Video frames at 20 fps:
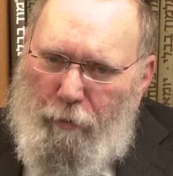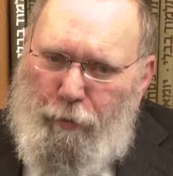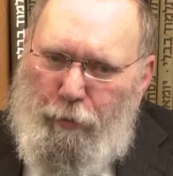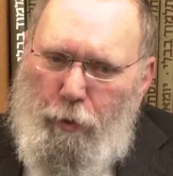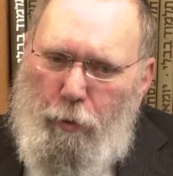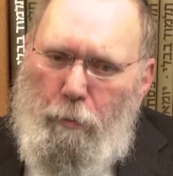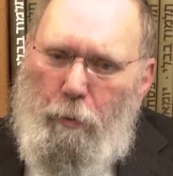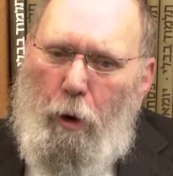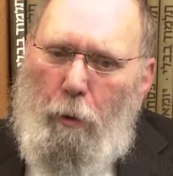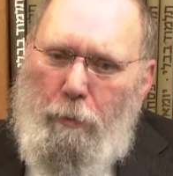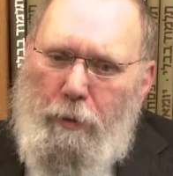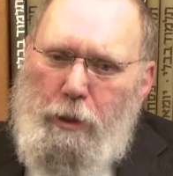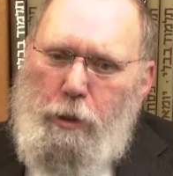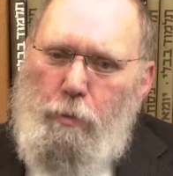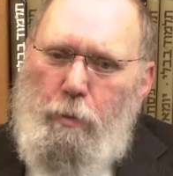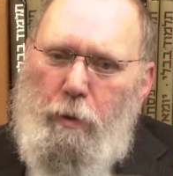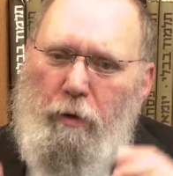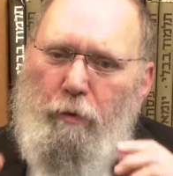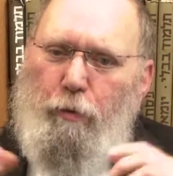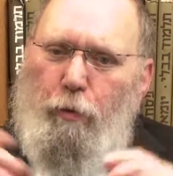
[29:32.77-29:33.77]
a few
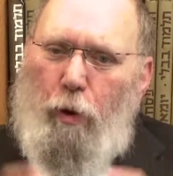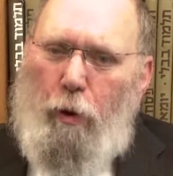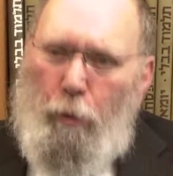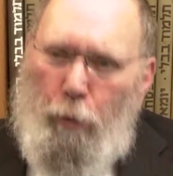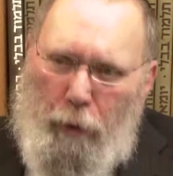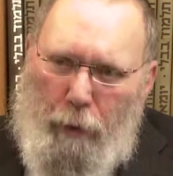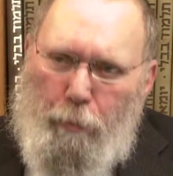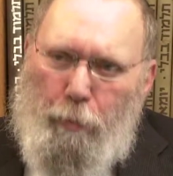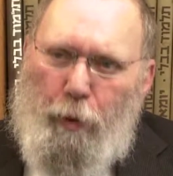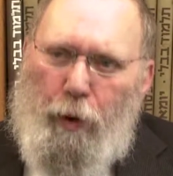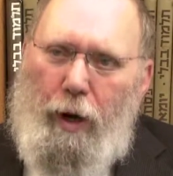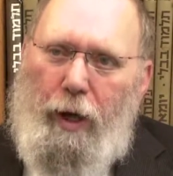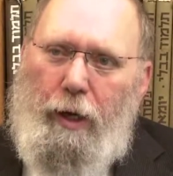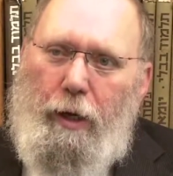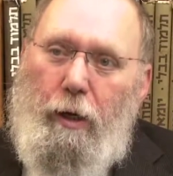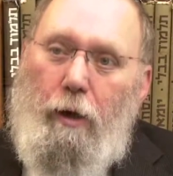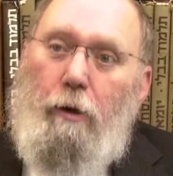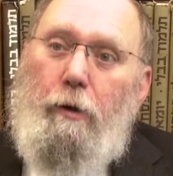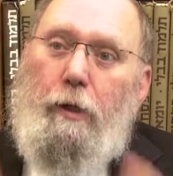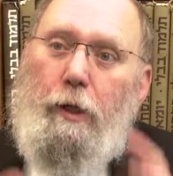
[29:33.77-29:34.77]
moments before we
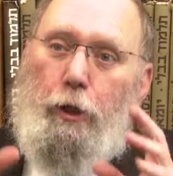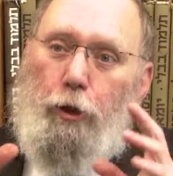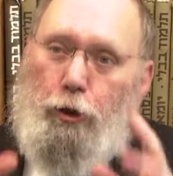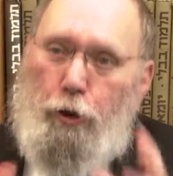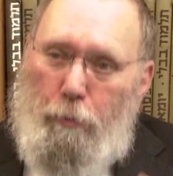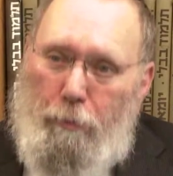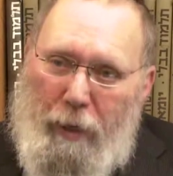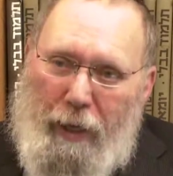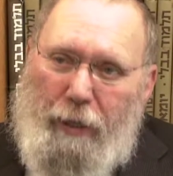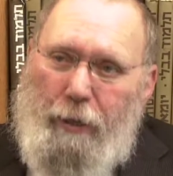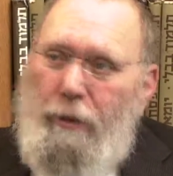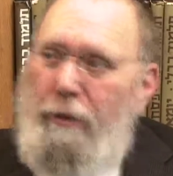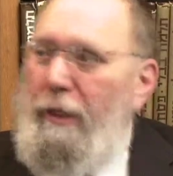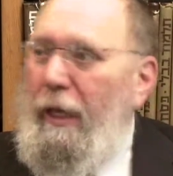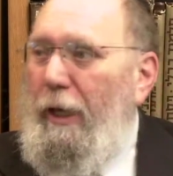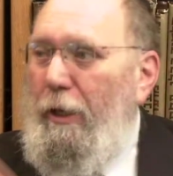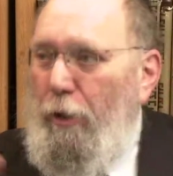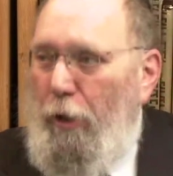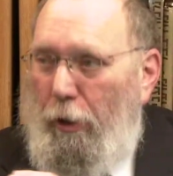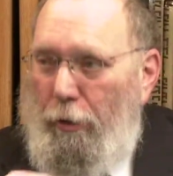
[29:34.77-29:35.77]
pray to
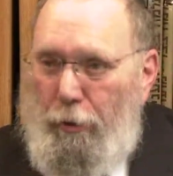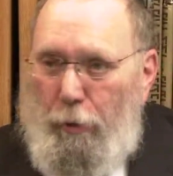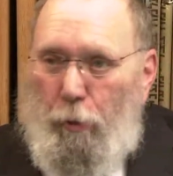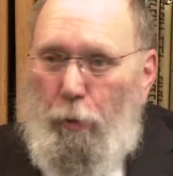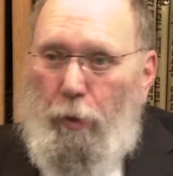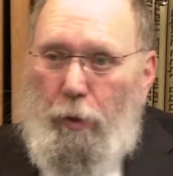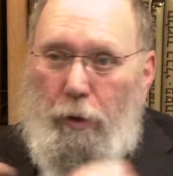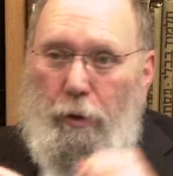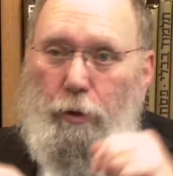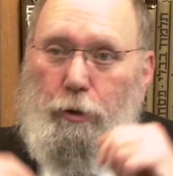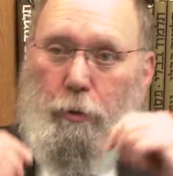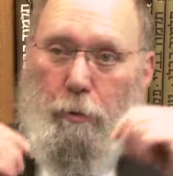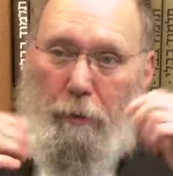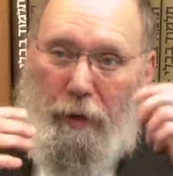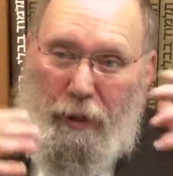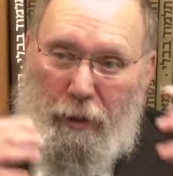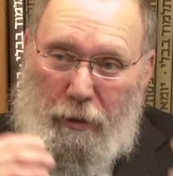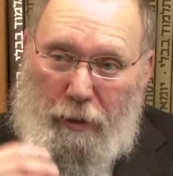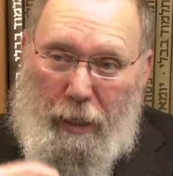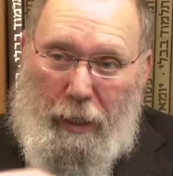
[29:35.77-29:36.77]
meditate on the world, to
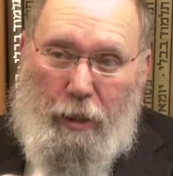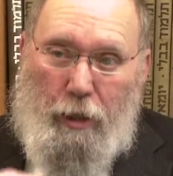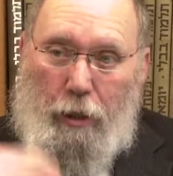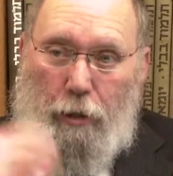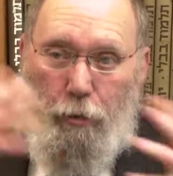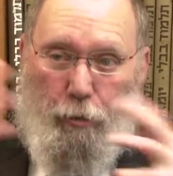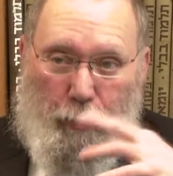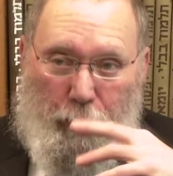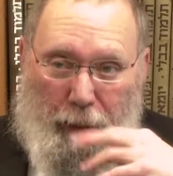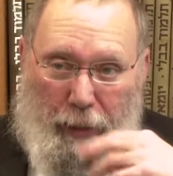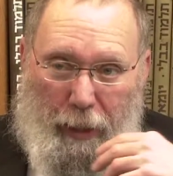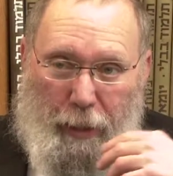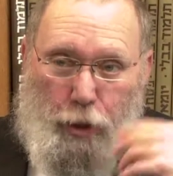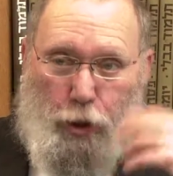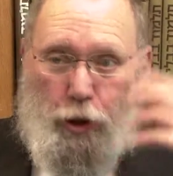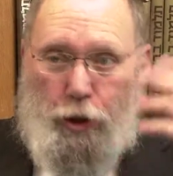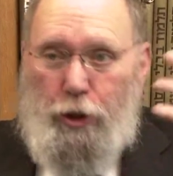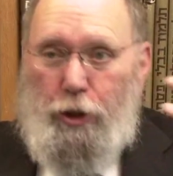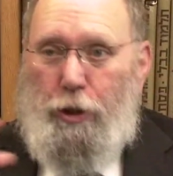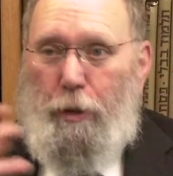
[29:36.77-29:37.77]
meditate on the
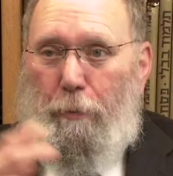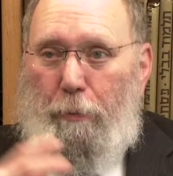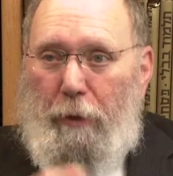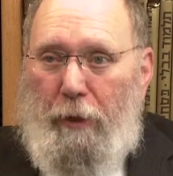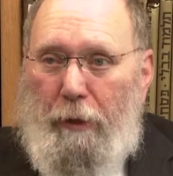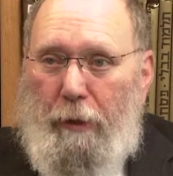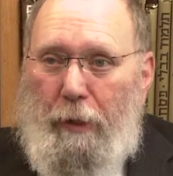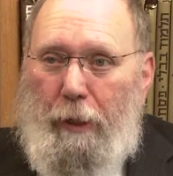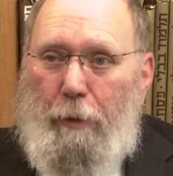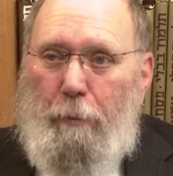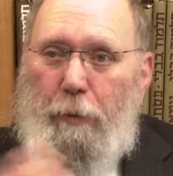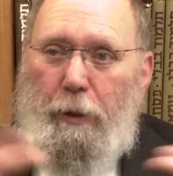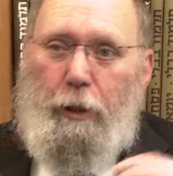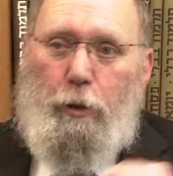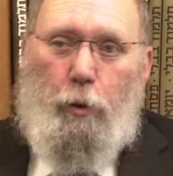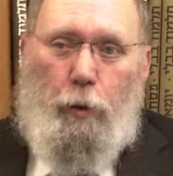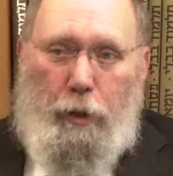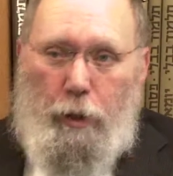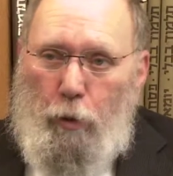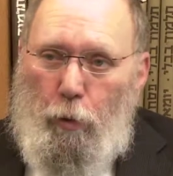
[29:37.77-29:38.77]
relationship
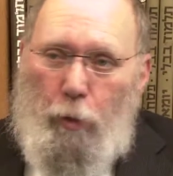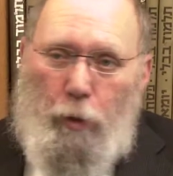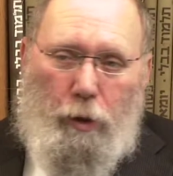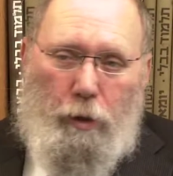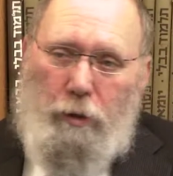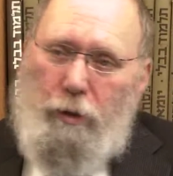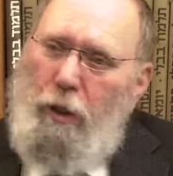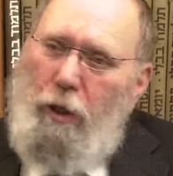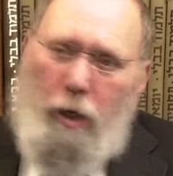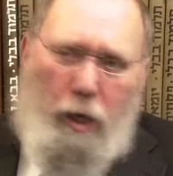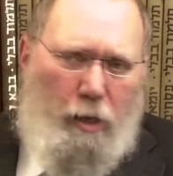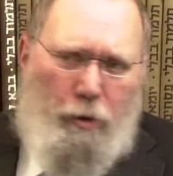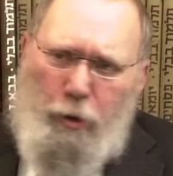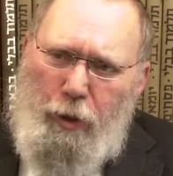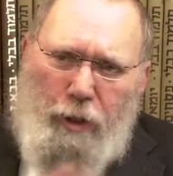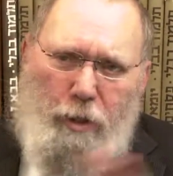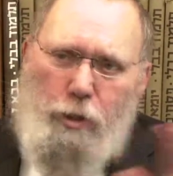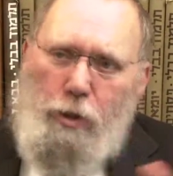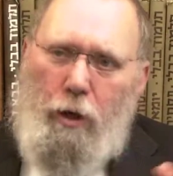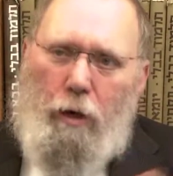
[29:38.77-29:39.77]
between the world and God.
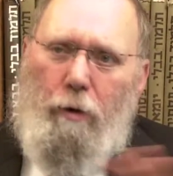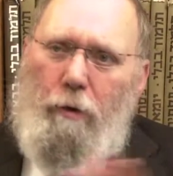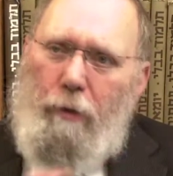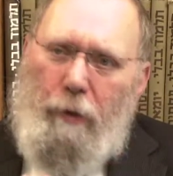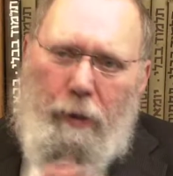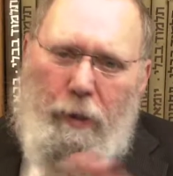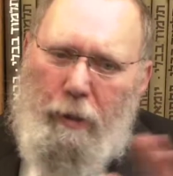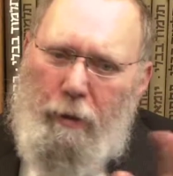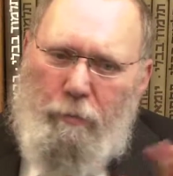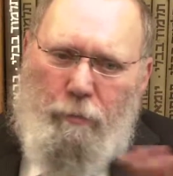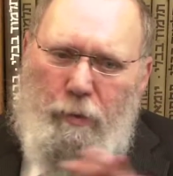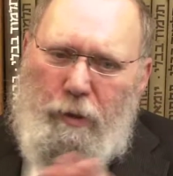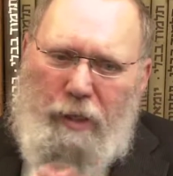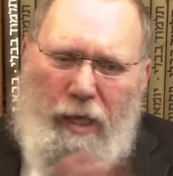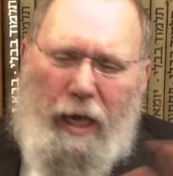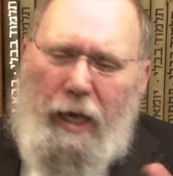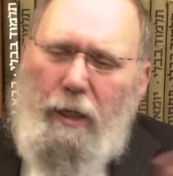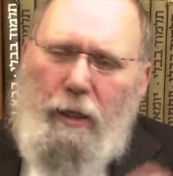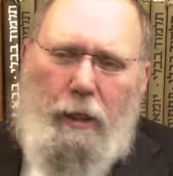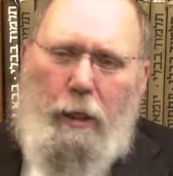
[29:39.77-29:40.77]
These are
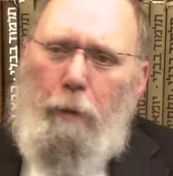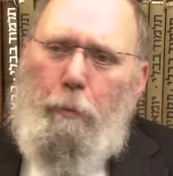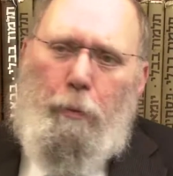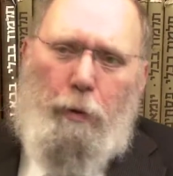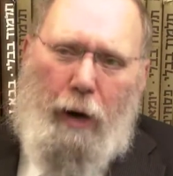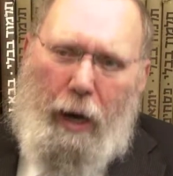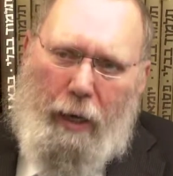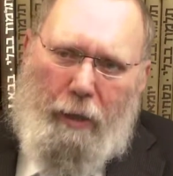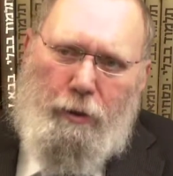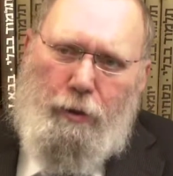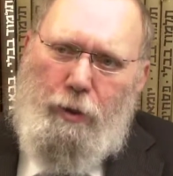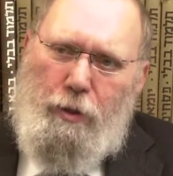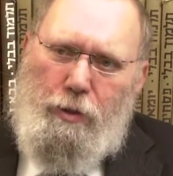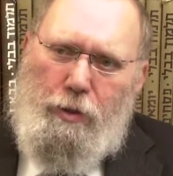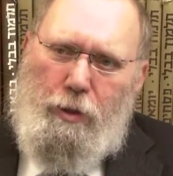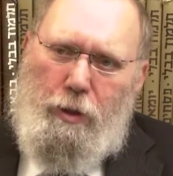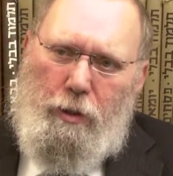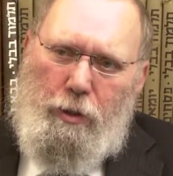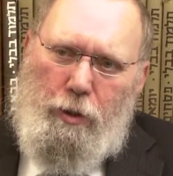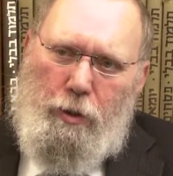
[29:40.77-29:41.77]
daily
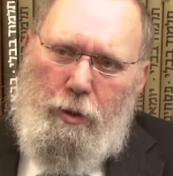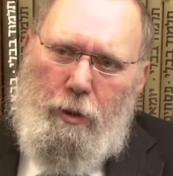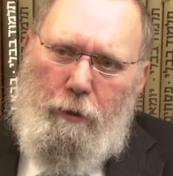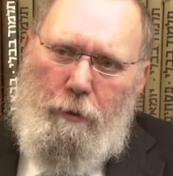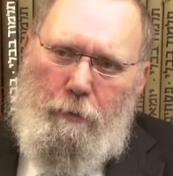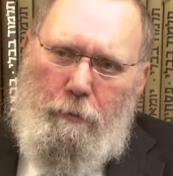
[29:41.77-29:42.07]
practices